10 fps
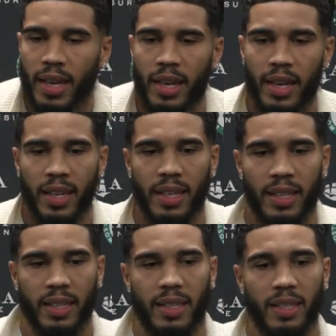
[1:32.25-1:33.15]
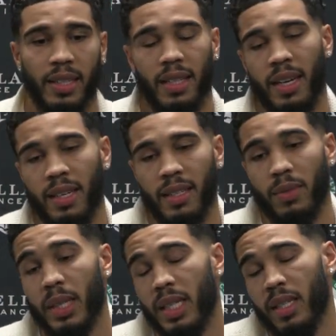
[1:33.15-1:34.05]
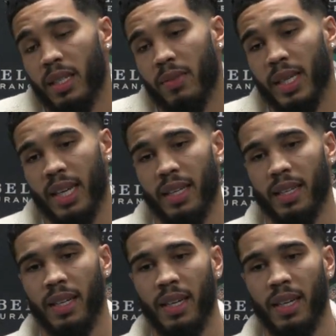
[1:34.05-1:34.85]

And honestly, we could. We can.